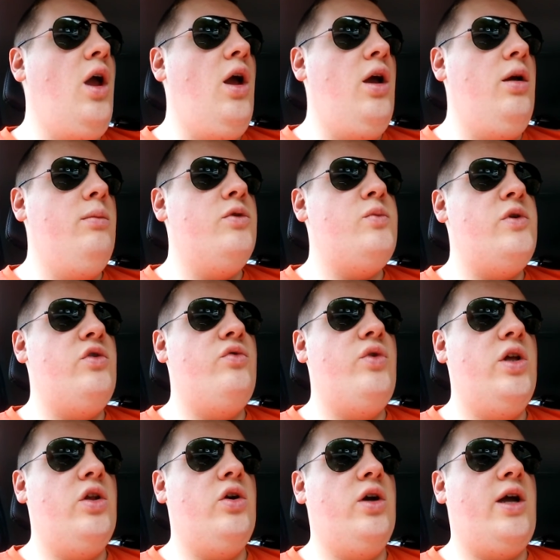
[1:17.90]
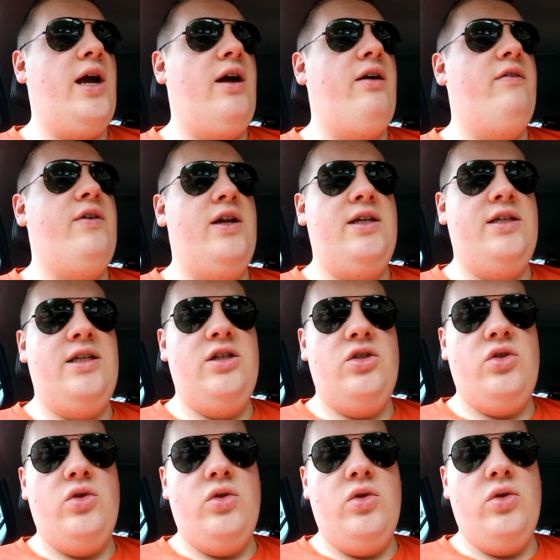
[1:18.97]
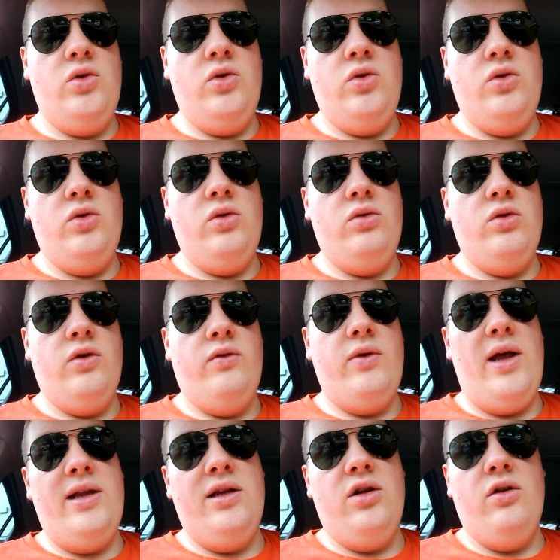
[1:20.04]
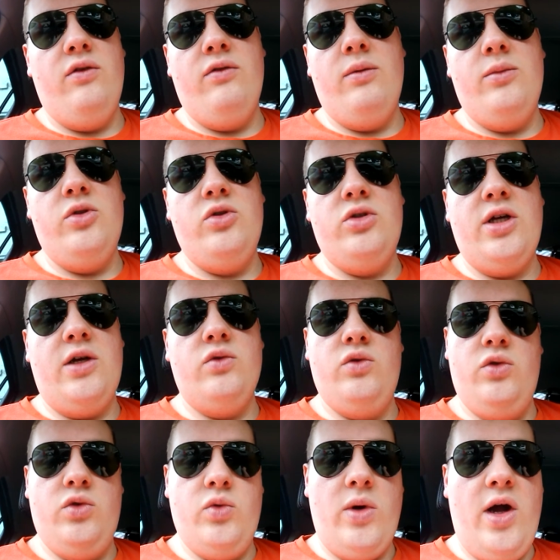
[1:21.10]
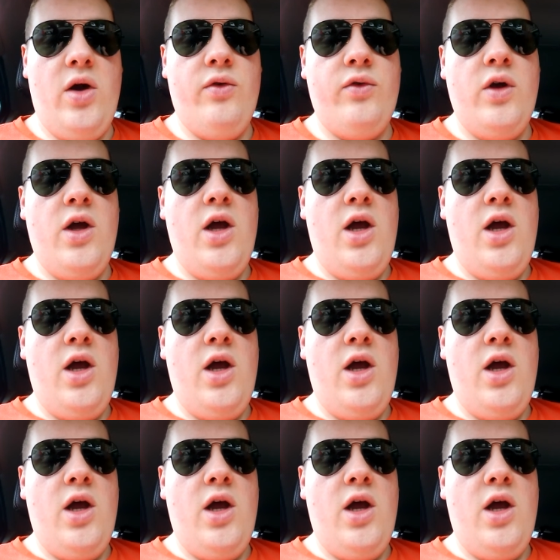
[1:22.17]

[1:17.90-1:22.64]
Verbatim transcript: Um, it's been a really good car. I've had it since two, no, end of November 2012.